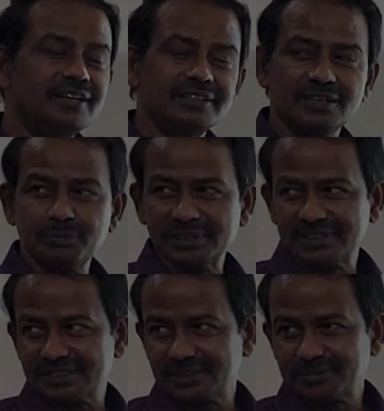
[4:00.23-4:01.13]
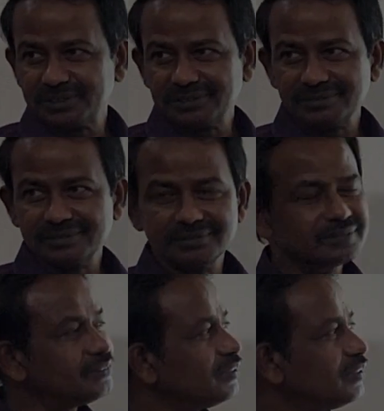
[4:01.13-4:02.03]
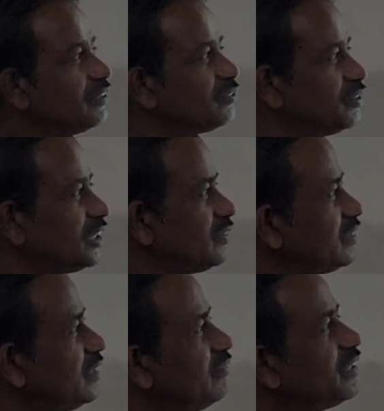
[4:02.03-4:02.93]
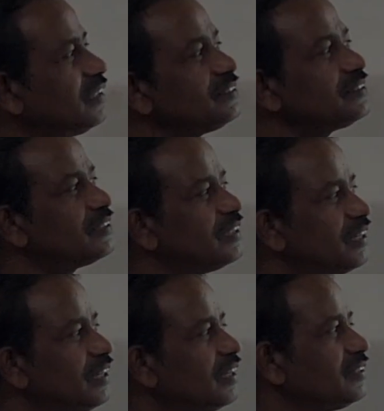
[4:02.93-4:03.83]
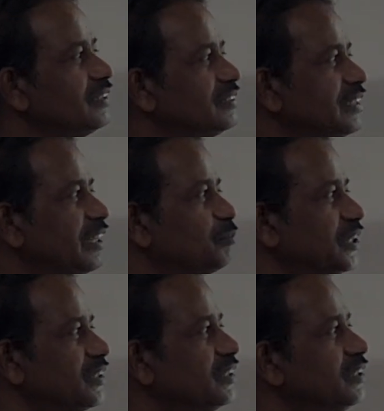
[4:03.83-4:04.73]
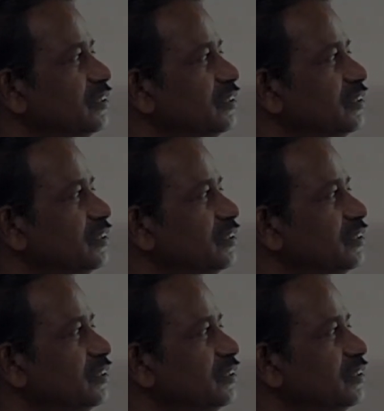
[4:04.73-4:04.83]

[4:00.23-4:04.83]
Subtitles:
all the complex systems. So that's why it is given as this statement.